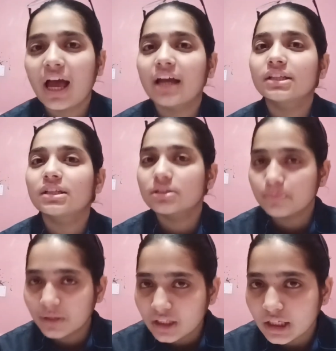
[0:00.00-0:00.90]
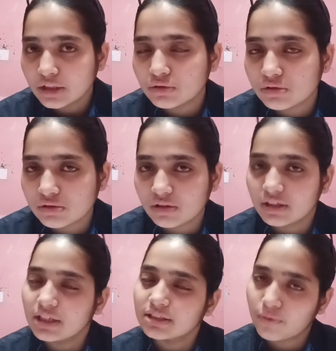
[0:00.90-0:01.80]
and this period is also
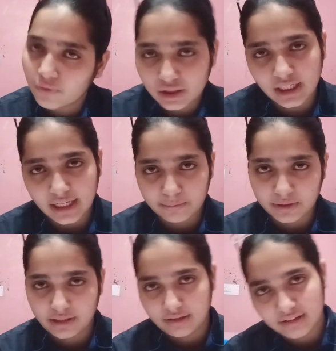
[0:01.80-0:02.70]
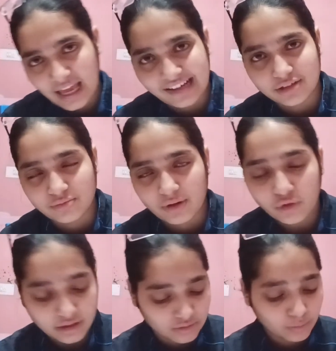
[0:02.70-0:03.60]
known as fertile period. That is why, okay.